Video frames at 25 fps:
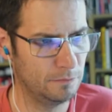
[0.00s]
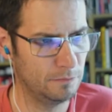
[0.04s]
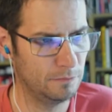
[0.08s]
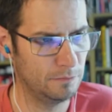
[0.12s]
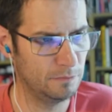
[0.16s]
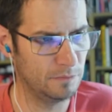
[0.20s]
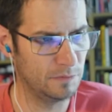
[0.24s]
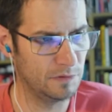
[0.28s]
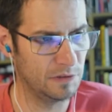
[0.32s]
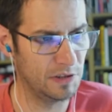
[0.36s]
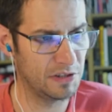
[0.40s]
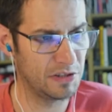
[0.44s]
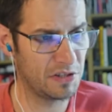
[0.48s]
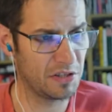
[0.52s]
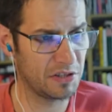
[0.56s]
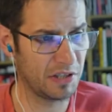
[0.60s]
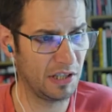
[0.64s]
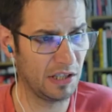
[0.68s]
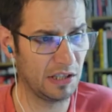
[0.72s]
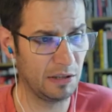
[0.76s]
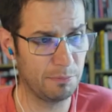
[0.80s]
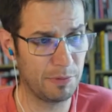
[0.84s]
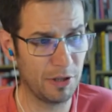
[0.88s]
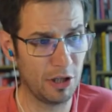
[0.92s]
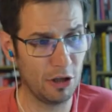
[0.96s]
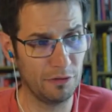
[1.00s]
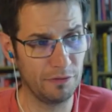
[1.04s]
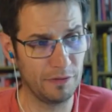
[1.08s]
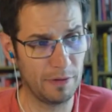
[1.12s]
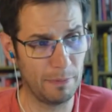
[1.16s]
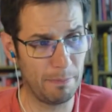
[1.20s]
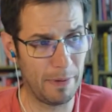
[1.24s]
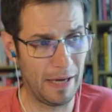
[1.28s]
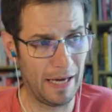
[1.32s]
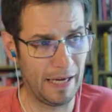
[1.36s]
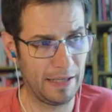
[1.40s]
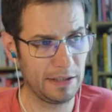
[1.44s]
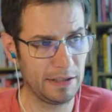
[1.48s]
This is going to be on the
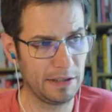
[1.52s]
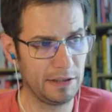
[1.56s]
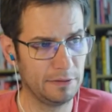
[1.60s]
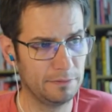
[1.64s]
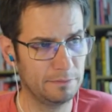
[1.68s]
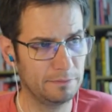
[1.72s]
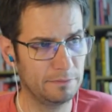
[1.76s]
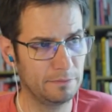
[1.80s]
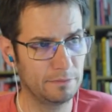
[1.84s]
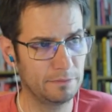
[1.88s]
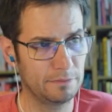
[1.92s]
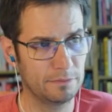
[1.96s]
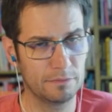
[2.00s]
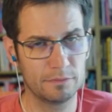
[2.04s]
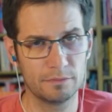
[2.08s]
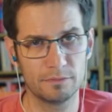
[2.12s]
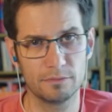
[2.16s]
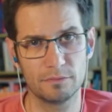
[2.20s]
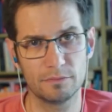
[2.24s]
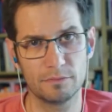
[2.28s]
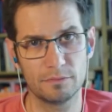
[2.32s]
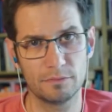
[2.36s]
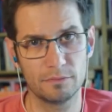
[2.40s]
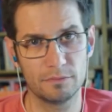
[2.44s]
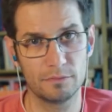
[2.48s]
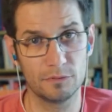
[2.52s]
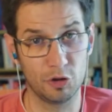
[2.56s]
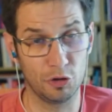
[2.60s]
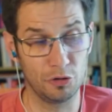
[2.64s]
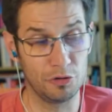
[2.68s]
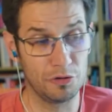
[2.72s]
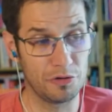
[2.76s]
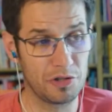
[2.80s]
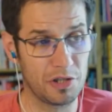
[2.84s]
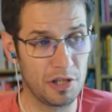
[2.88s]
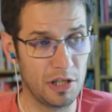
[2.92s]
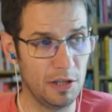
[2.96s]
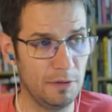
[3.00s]
back, so you
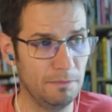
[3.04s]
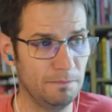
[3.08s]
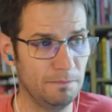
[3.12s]
see.